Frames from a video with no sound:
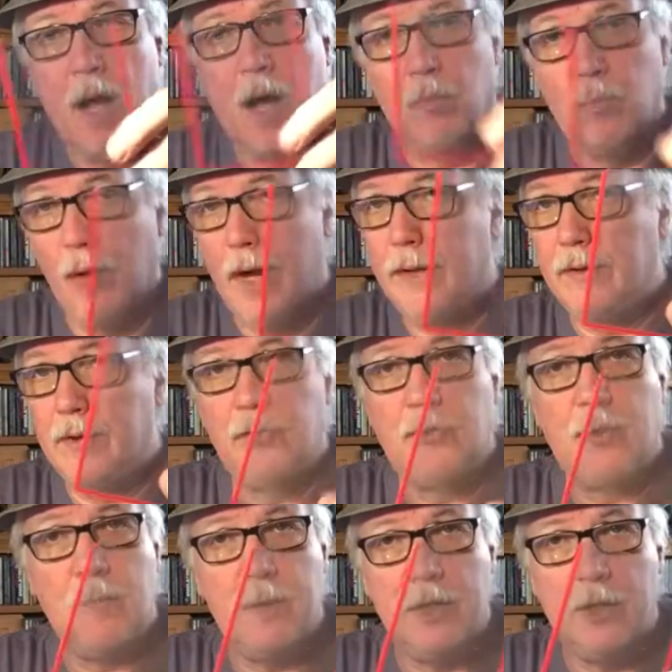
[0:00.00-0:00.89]
red, this
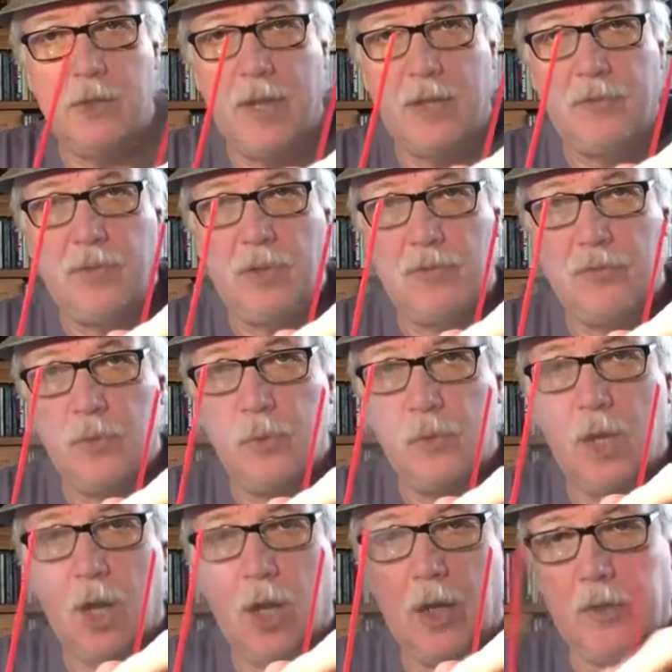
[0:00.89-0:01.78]
could be your
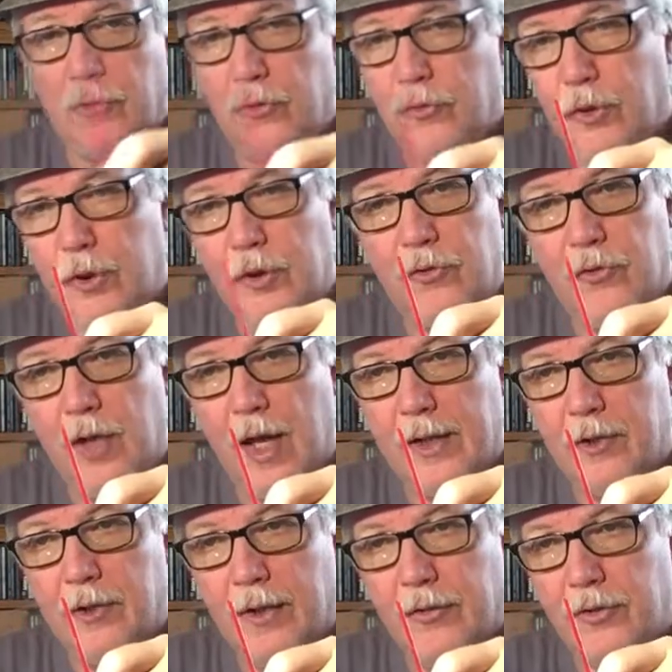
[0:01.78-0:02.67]
SSU cards. So you
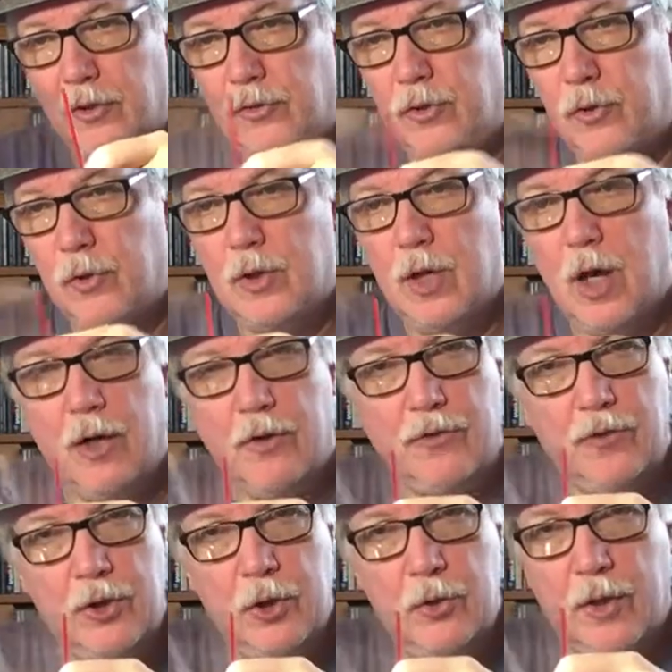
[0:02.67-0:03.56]
slide your SSU
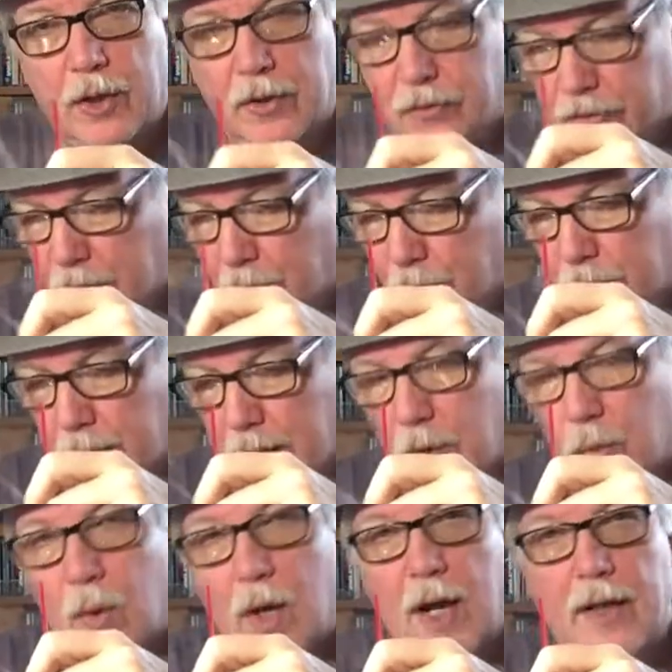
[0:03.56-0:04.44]
cards, and you can tell right
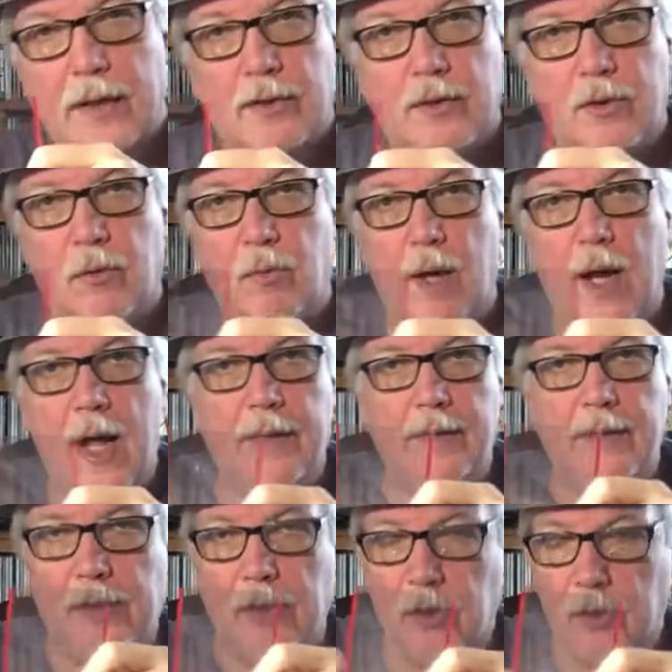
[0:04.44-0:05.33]
away that they're
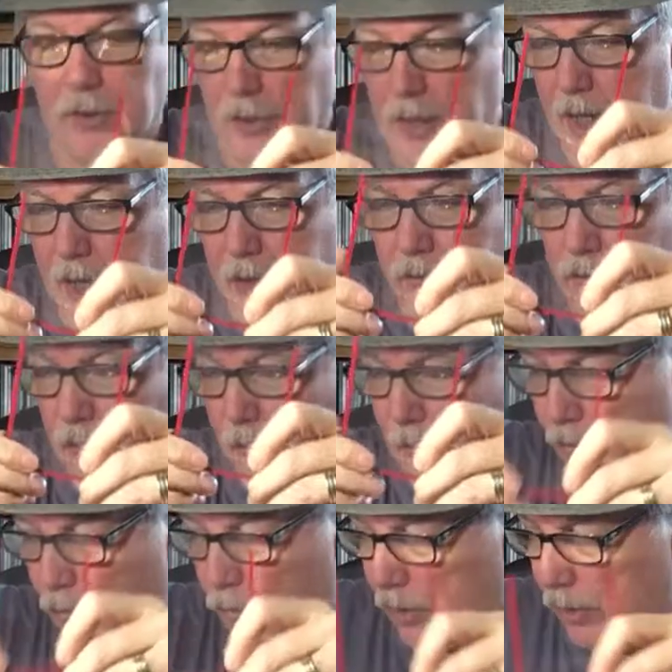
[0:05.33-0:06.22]
red. They look nice. They're
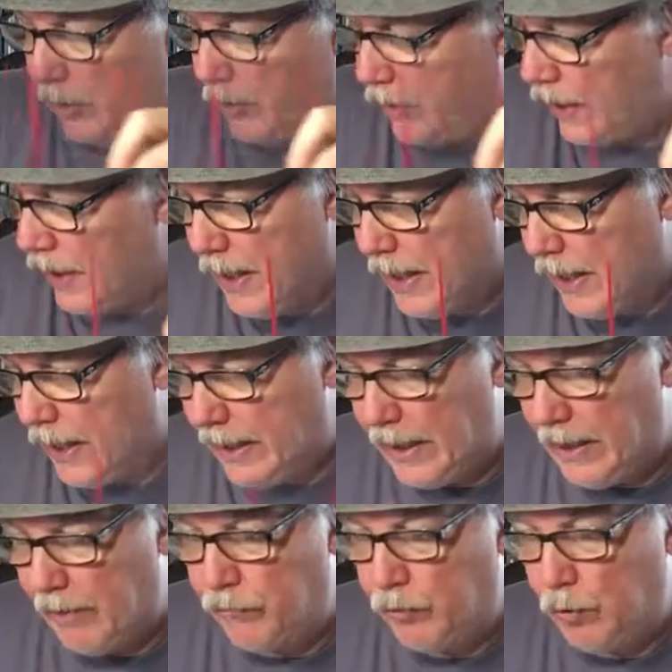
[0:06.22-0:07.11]
bordered.
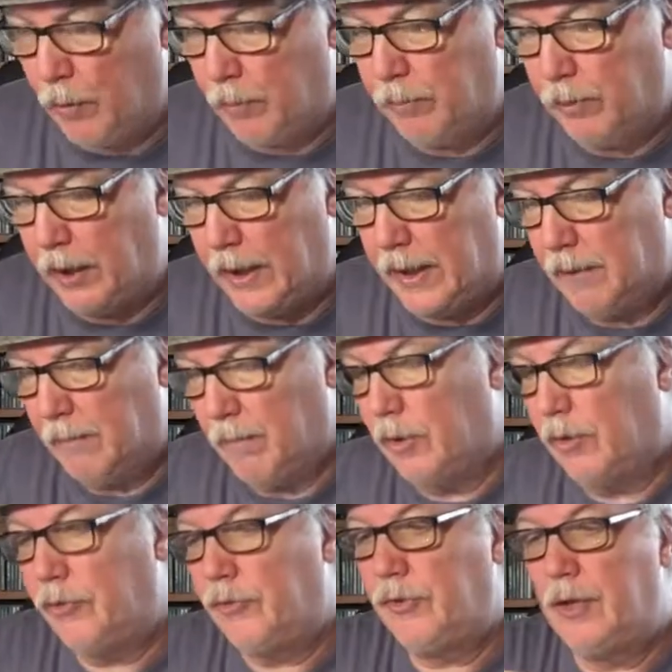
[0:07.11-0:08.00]
If you're playing
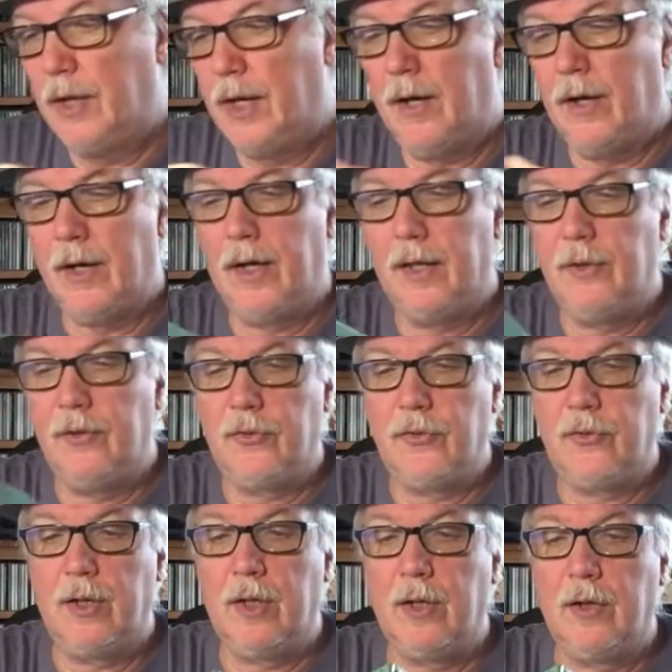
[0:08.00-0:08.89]

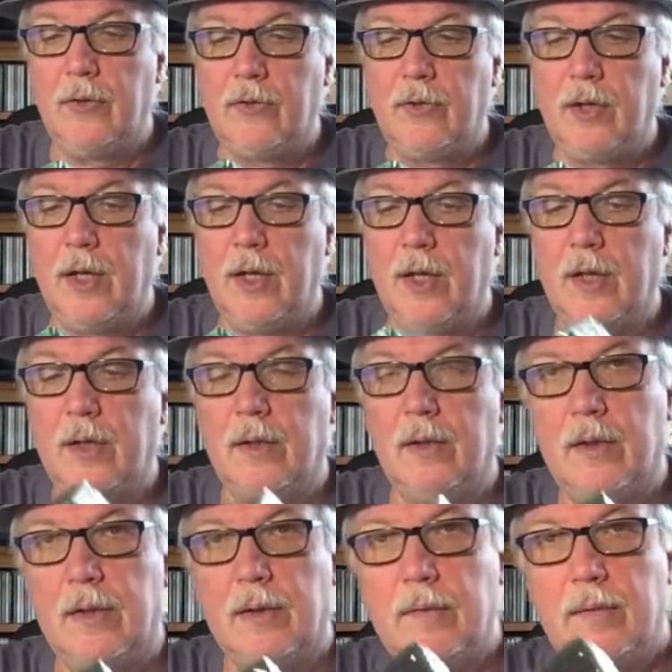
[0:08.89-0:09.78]
Mercenaries, here's
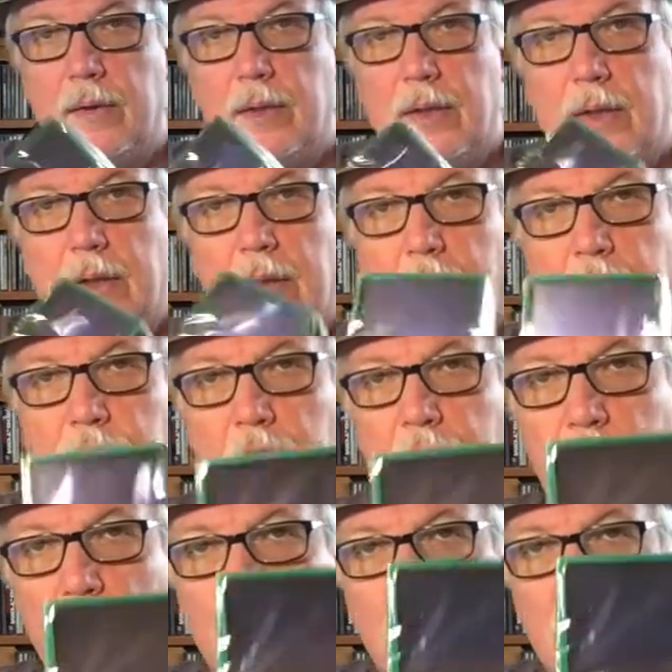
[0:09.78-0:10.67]
a
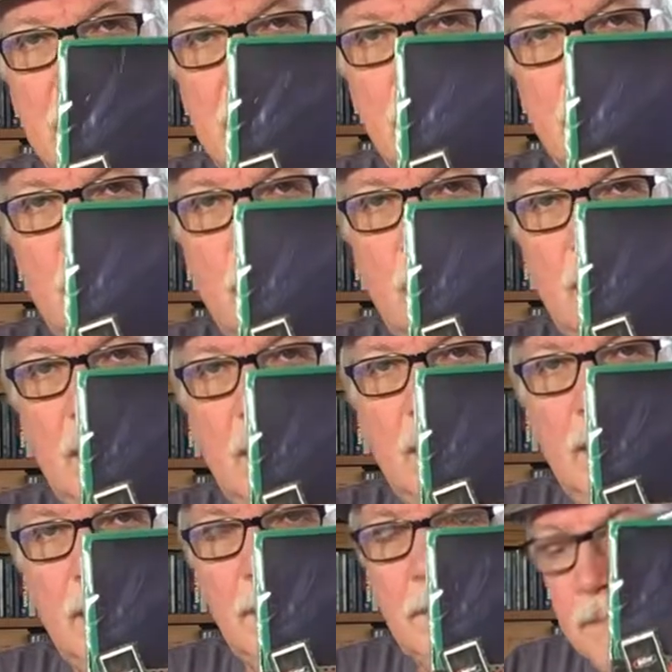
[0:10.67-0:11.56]
green
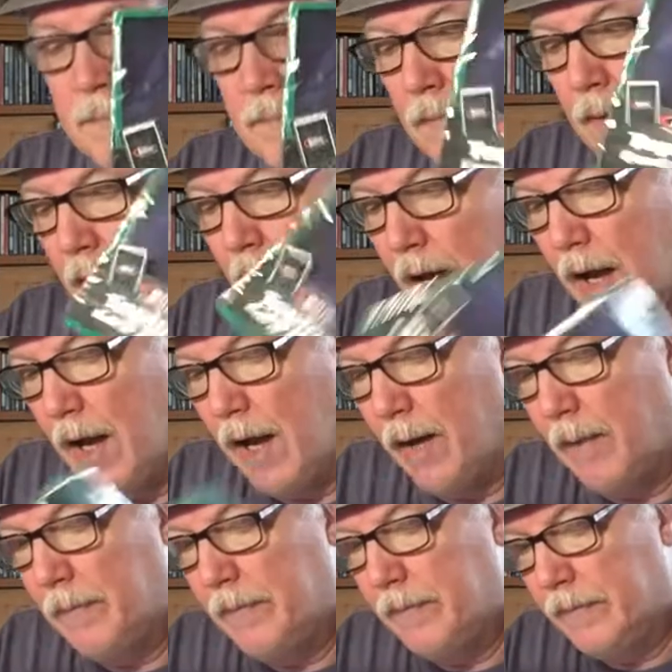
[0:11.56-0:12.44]
border.
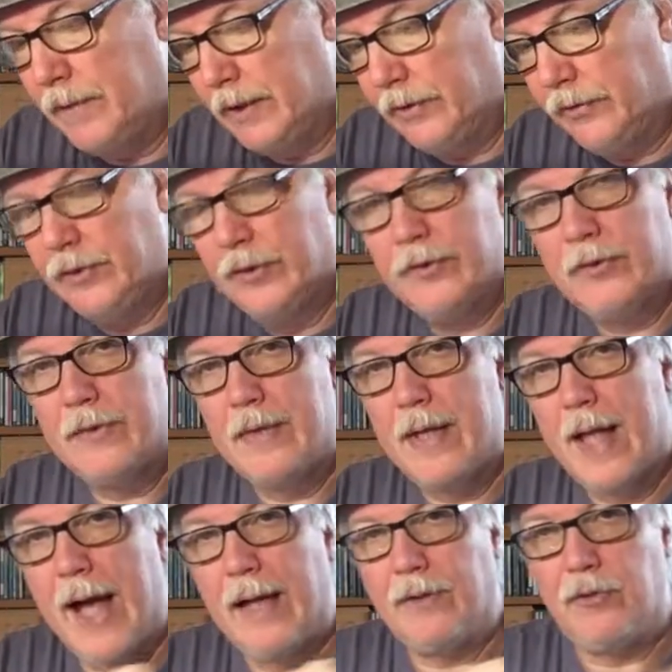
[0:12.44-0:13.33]
This is
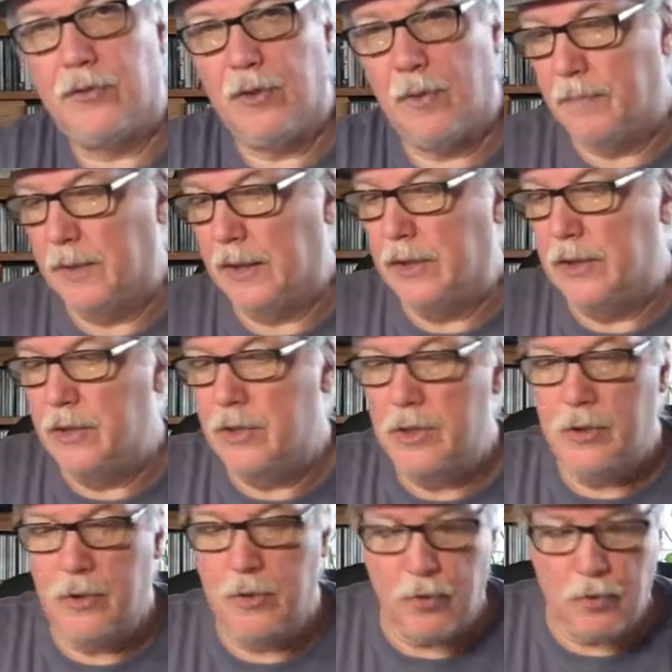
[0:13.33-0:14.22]
not something
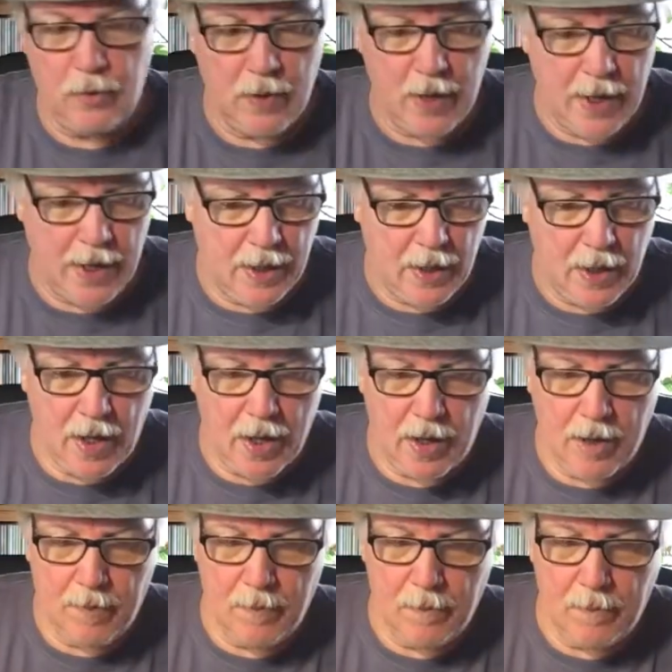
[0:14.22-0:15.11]
new.
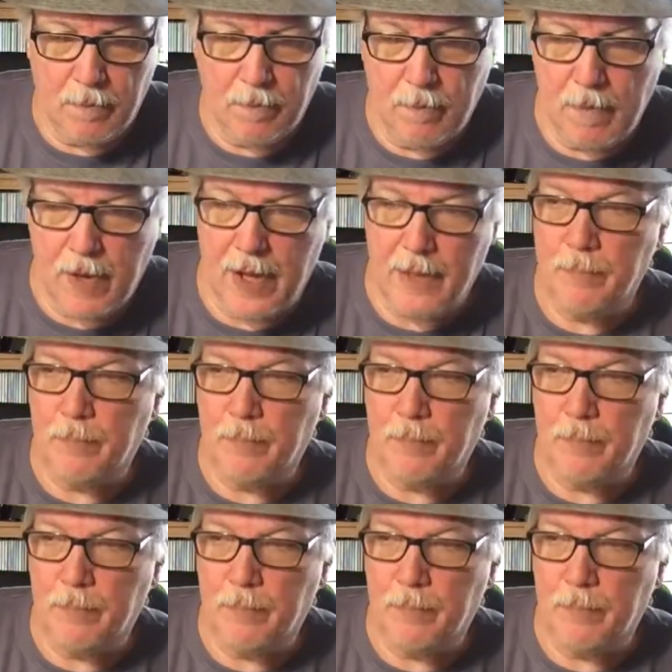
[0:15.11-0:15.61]
My